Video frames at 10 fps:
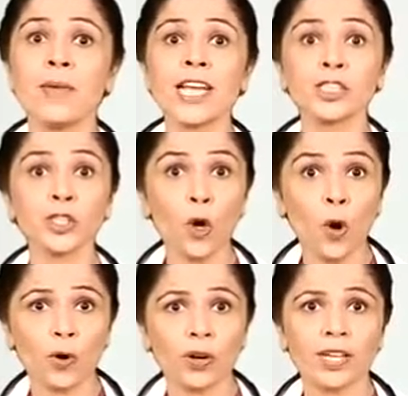Make
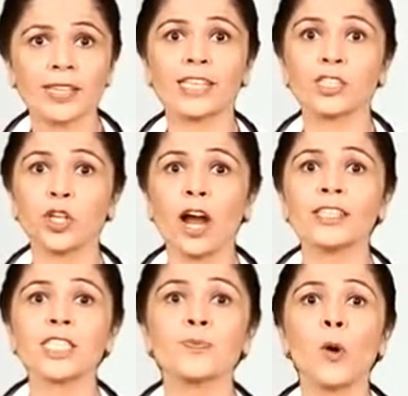sure that that the
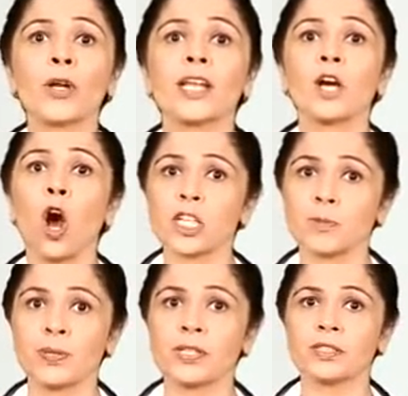child is born at the
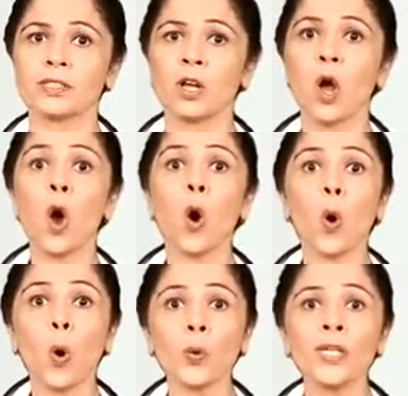hospital.
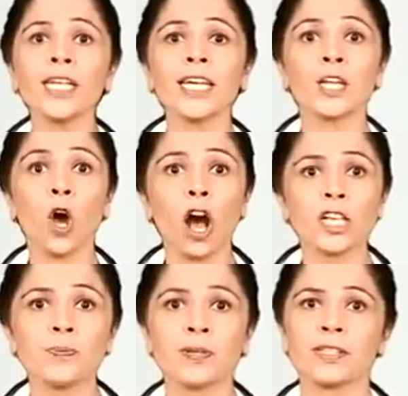Only in a
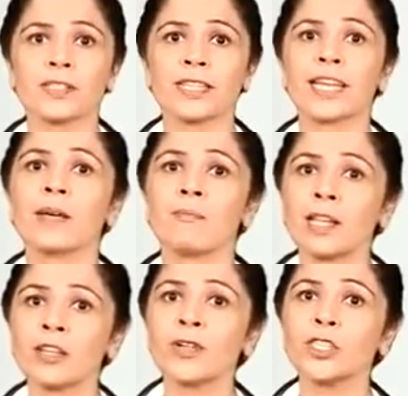hospital can the
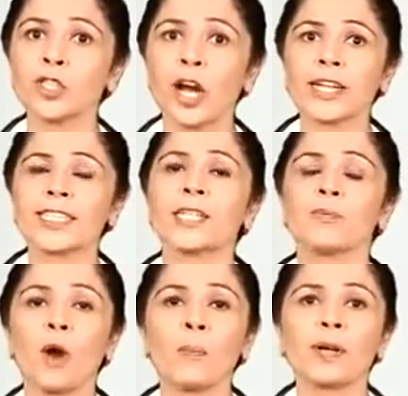mother and child
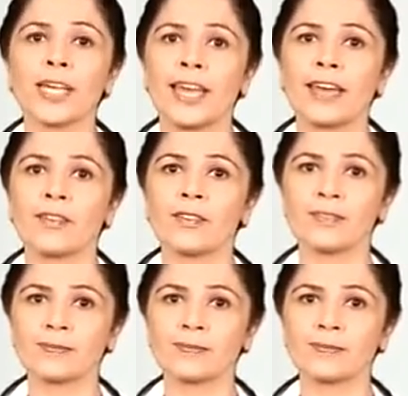get proper care.